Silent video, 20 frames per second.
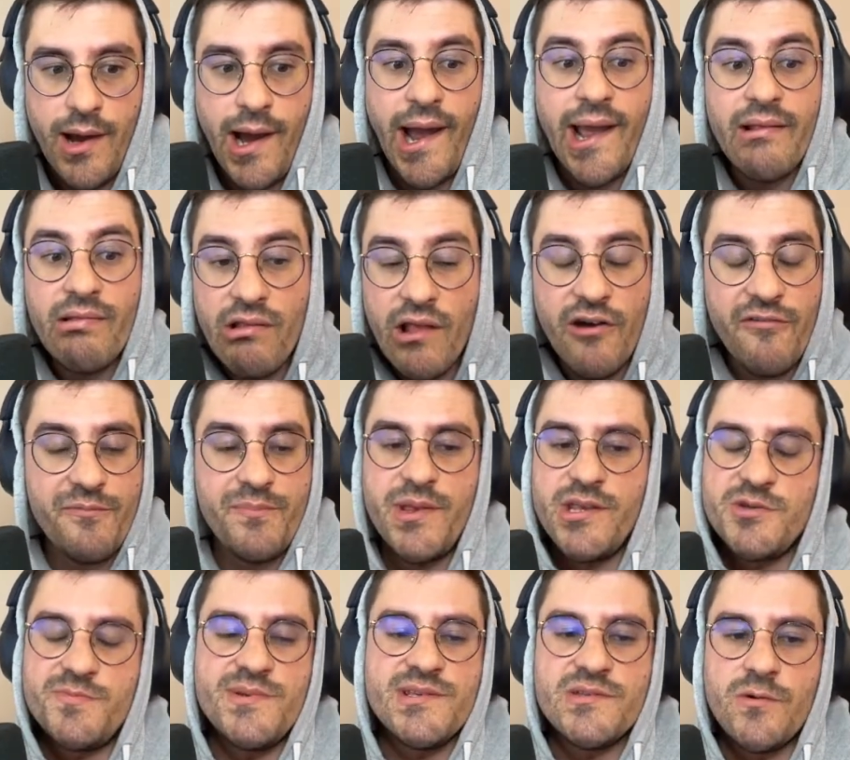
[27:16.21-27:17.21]
I love
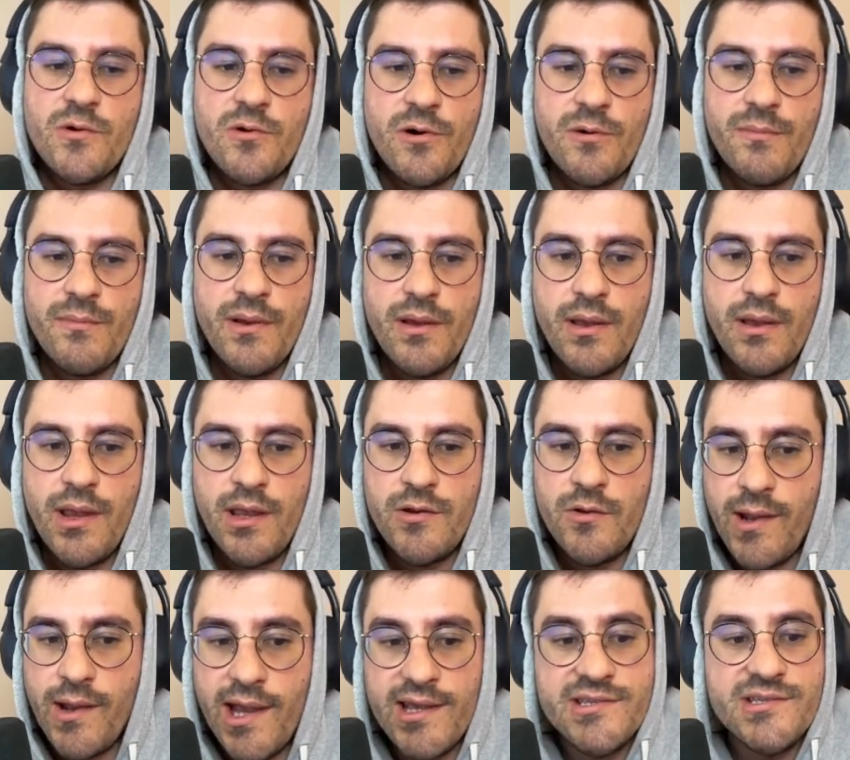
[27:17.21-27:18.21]
PHP Storm, and
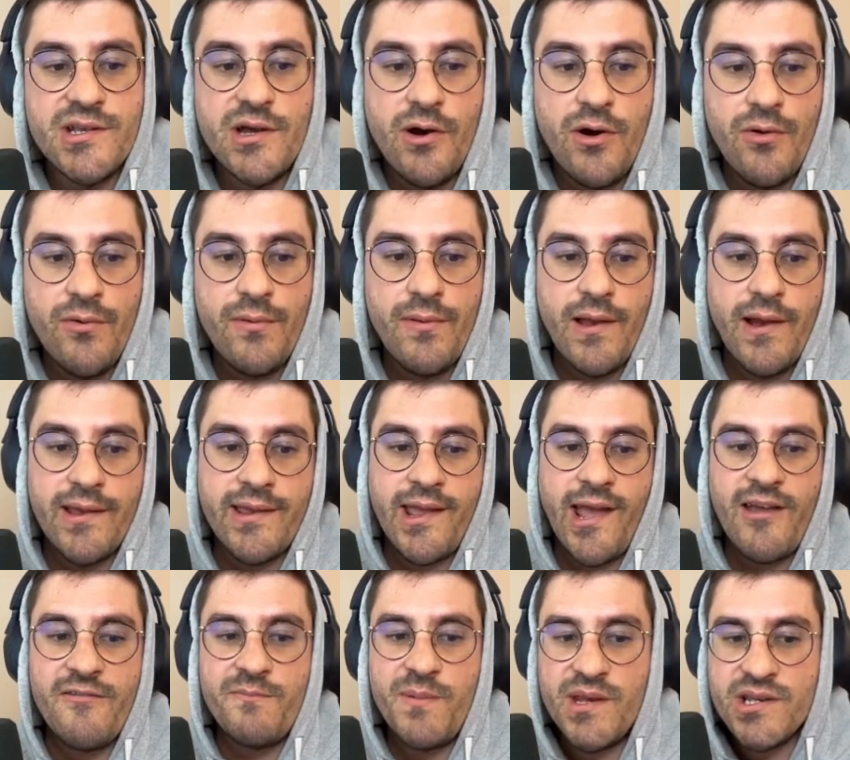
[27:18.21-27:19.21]
you guys know, like,
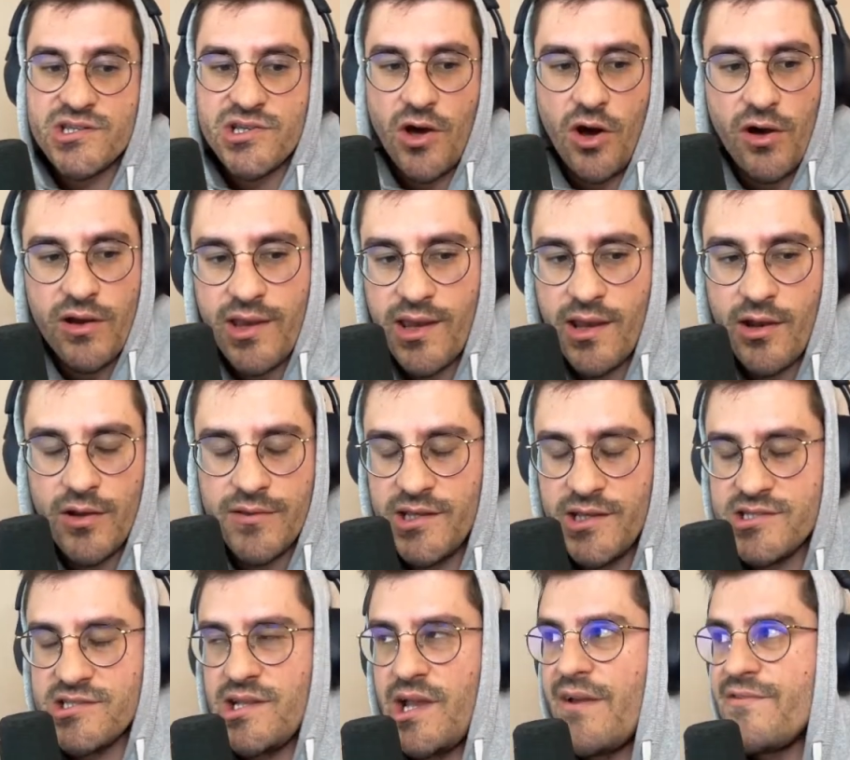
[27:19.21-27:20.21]
I've been talking on
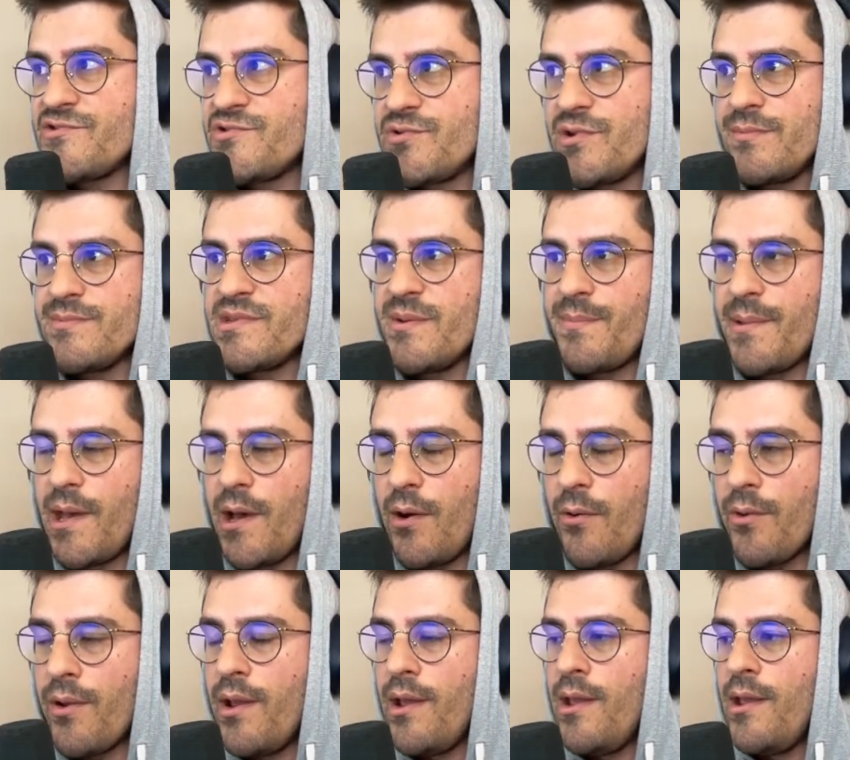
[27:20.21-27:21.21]
these live streams
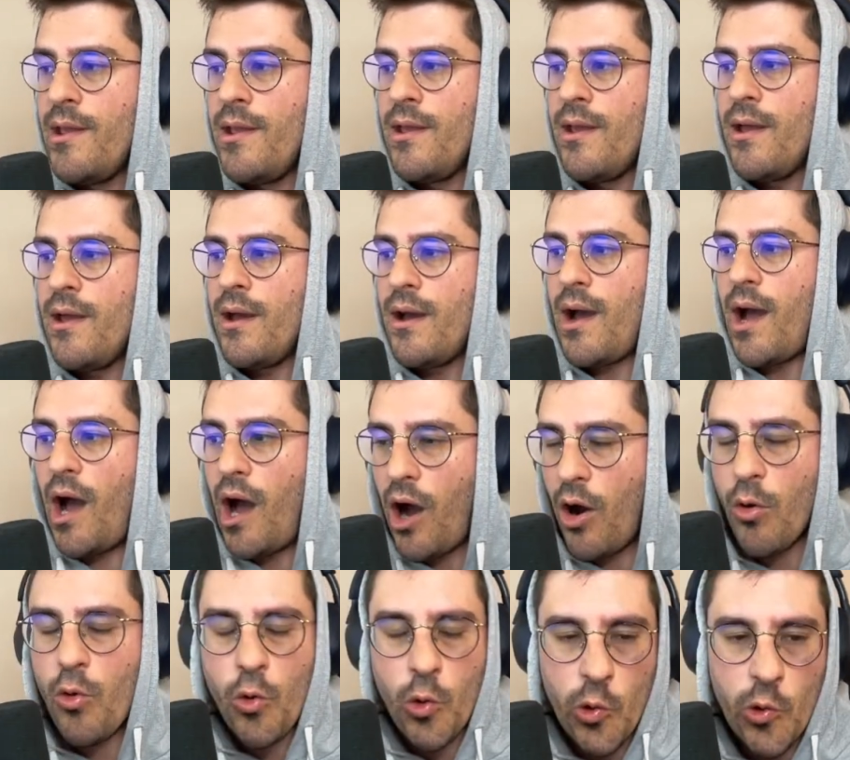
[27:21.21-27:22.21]
about
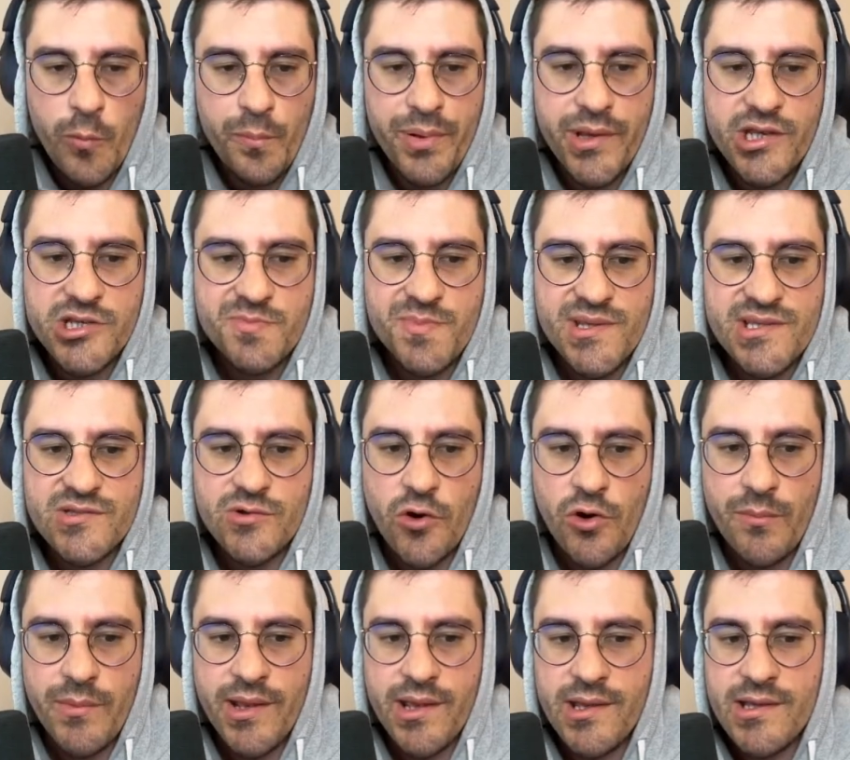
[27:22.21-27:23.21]
how cool PHP
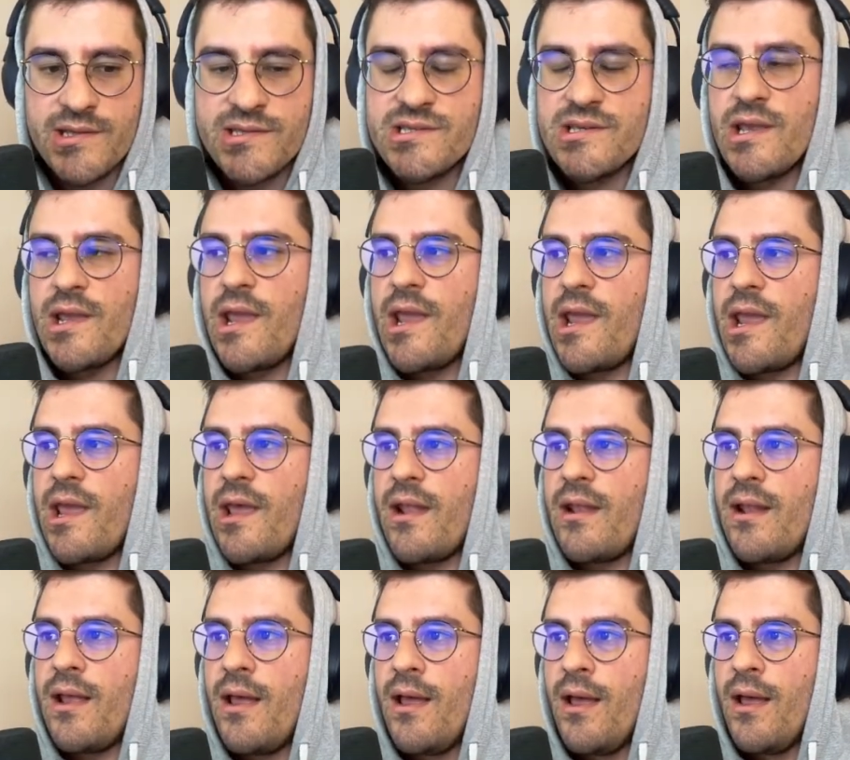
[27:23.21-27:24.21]
Storm is,
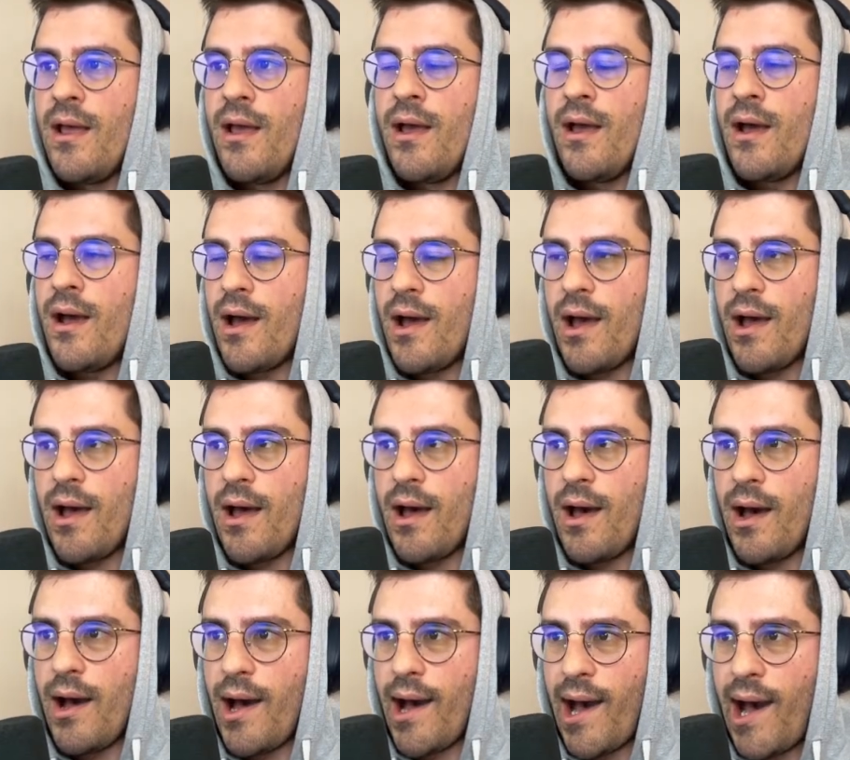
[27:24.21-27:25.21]
and
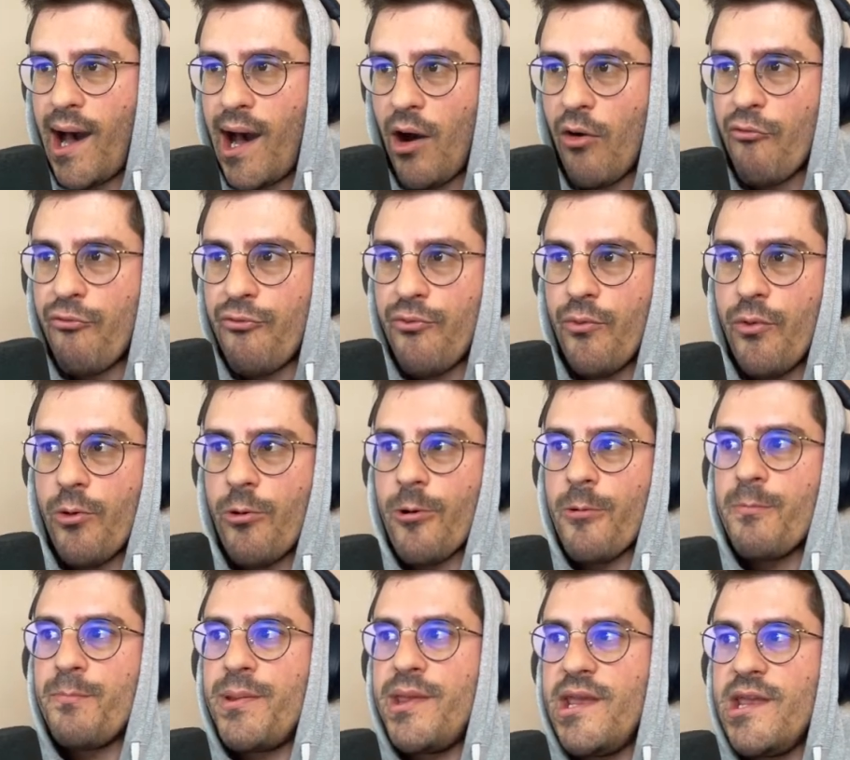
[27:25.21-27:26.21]
how for
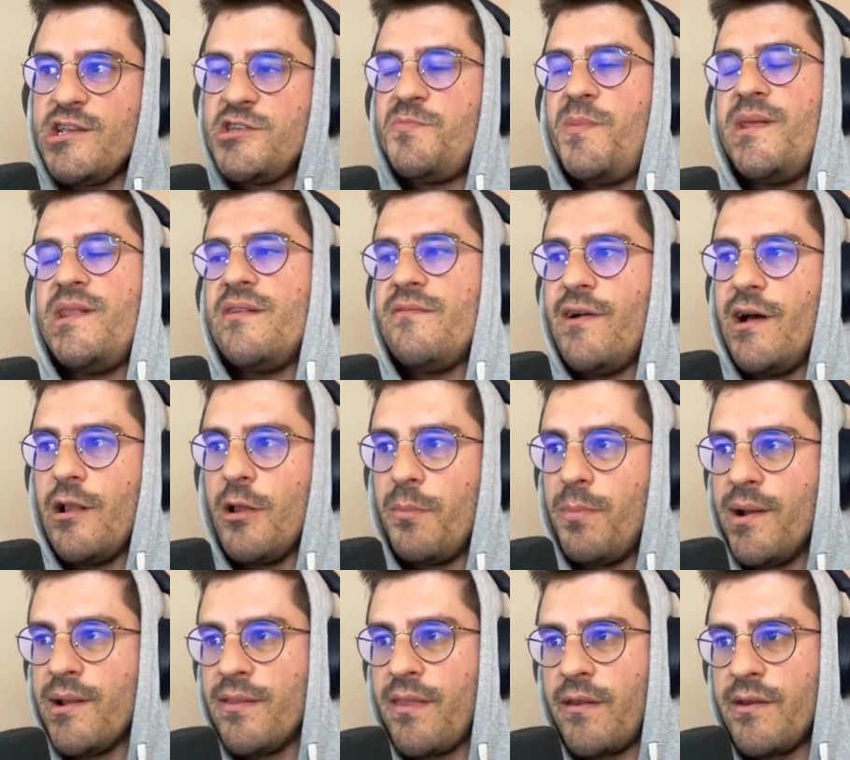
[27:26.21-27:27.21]
PHP
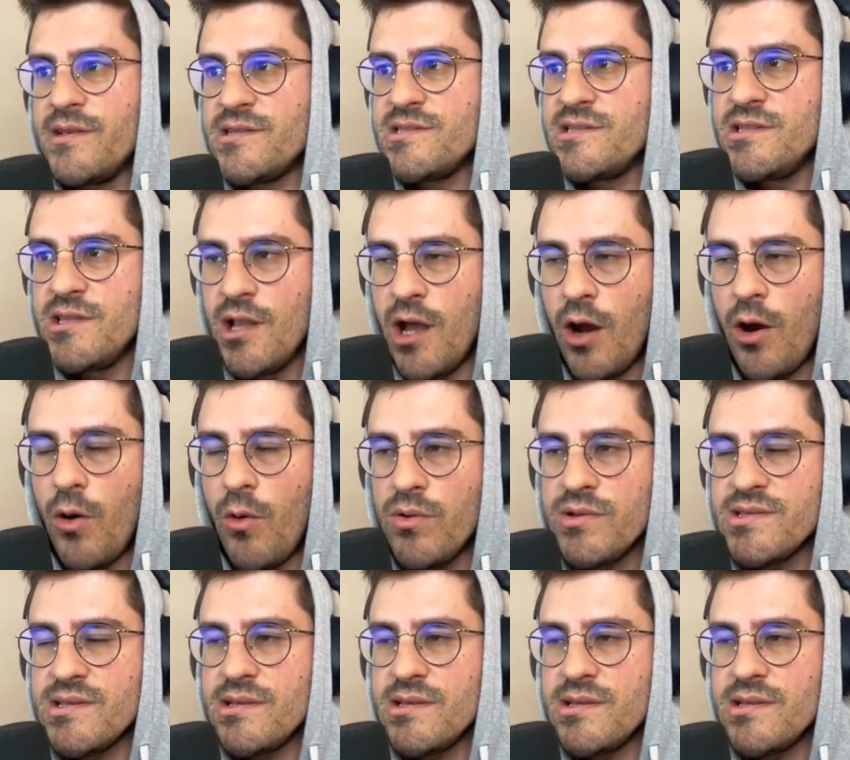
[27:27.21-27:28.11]
development there is no